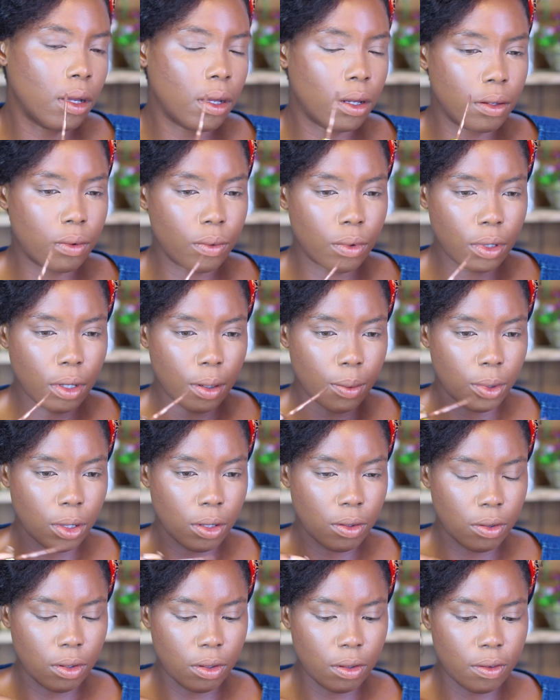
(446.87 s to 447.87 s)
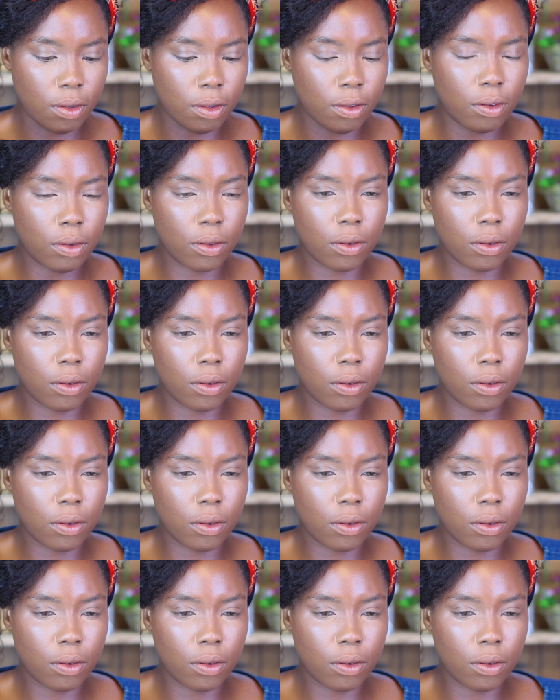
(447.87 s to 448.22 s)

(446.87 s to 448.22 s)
and what I'm going to use this